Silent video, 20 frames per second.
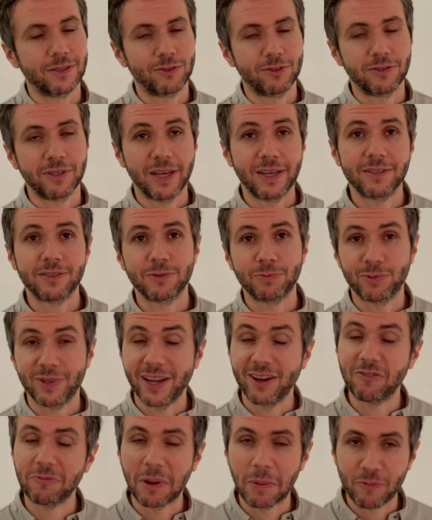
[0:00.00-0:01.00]
Today is the
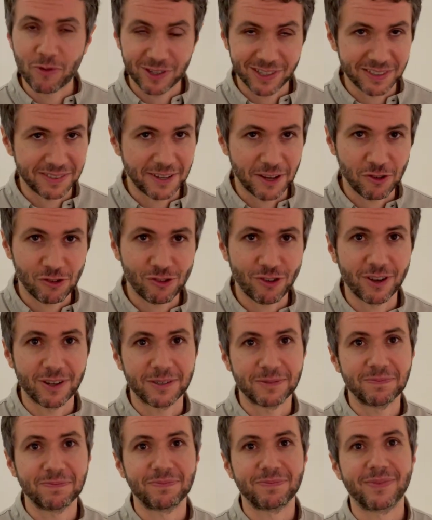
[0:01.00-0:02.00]
day of my
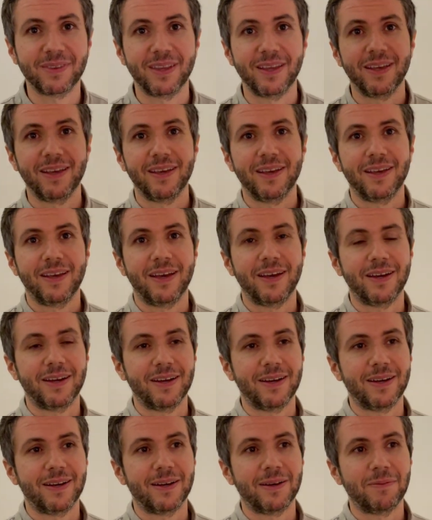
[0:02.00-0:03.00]
presentation.
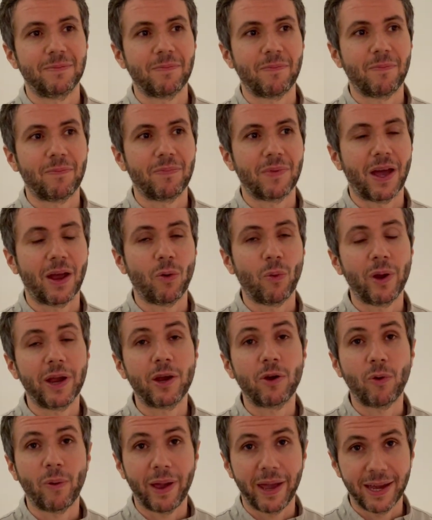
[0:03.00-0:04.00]
I
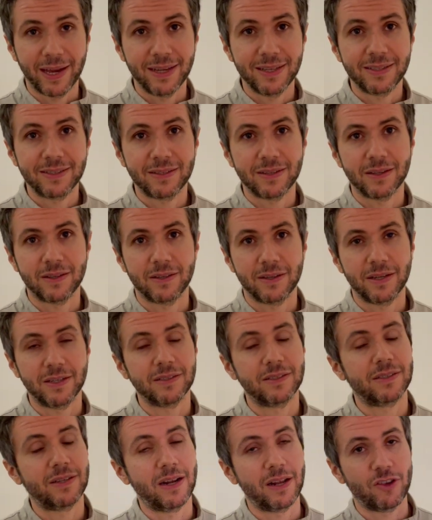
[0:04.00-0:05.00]
recreate the
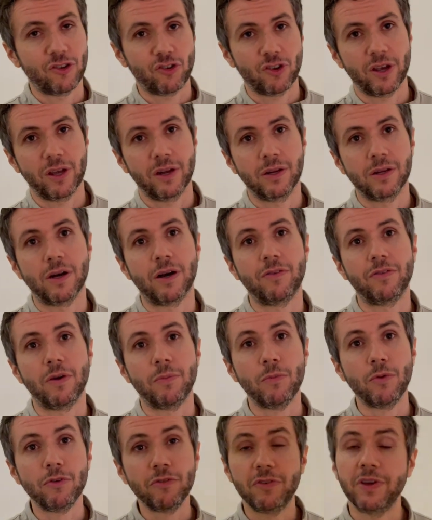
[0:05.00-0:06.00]
installation of the
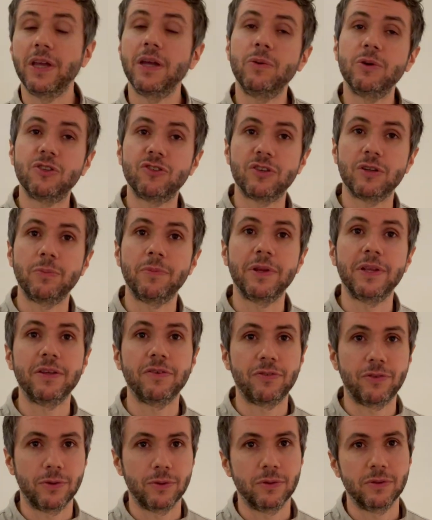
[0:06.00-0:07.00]
movie, which will be
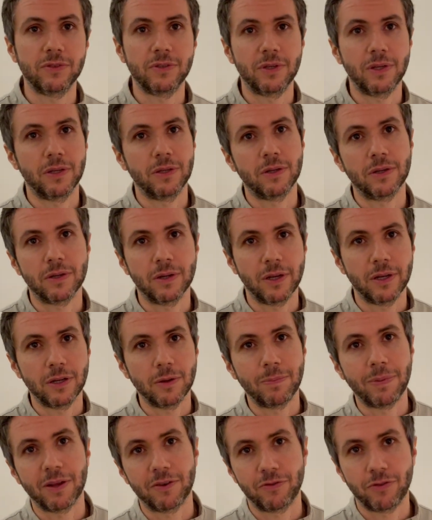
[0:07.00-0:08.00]
diffused in the
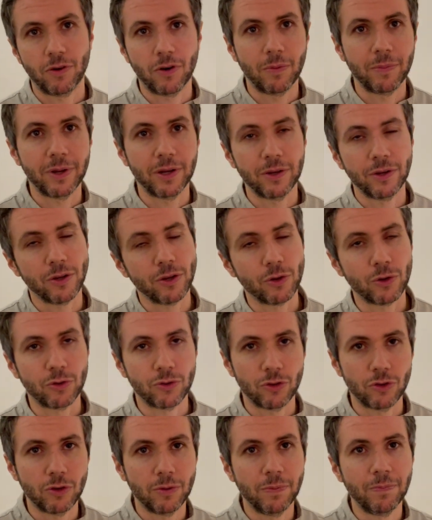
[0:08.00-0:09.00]
platform and in
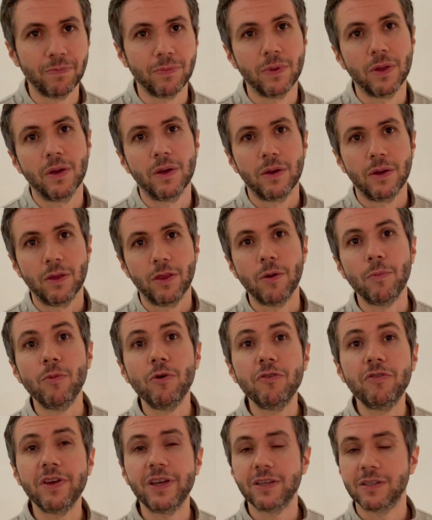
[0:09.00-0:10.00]
YouTube. The
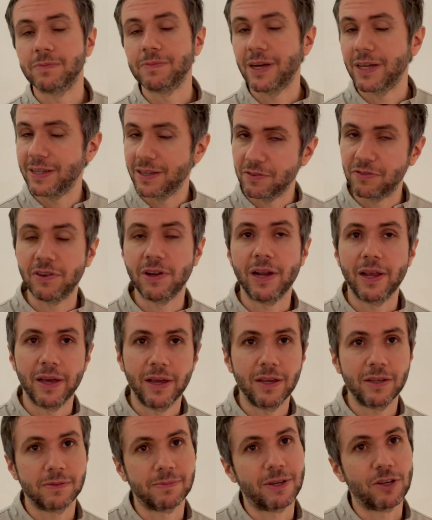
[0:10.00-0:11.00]
movie is my
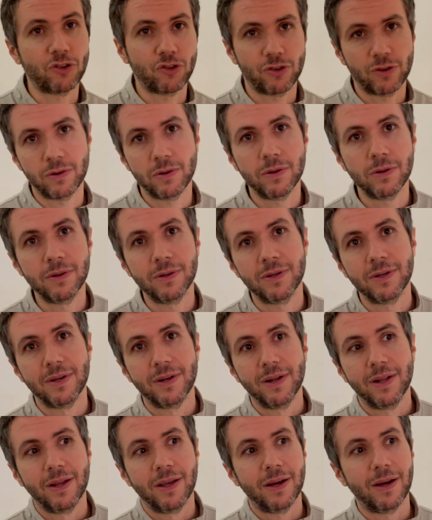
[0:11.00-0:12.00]
défilé, is my show.
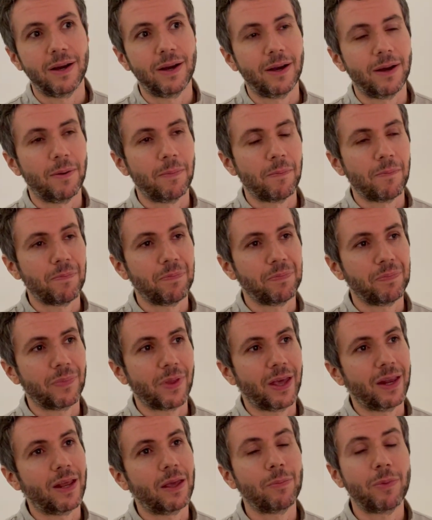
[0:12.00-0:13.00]

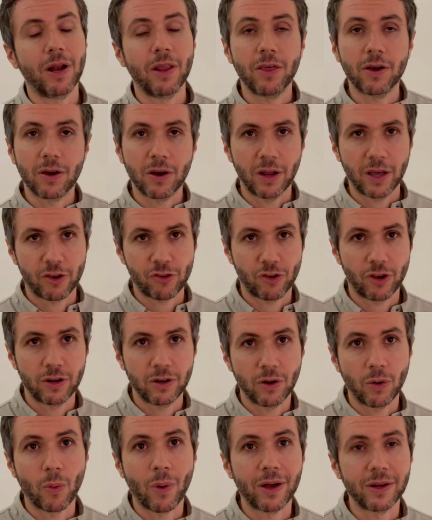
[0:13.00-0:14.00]
And I build a collection
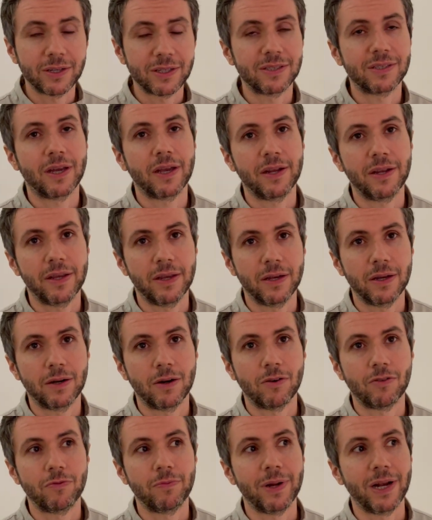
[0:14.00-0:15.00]
around this idea
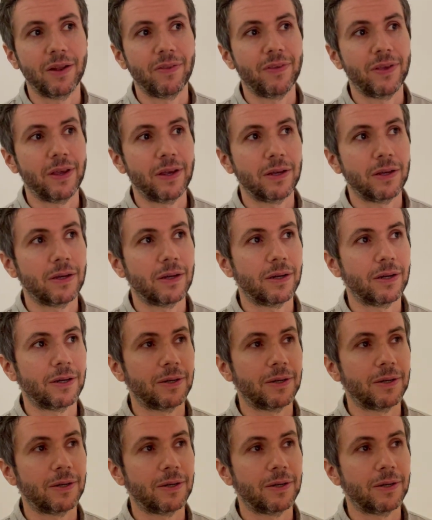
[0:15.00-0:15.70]
of building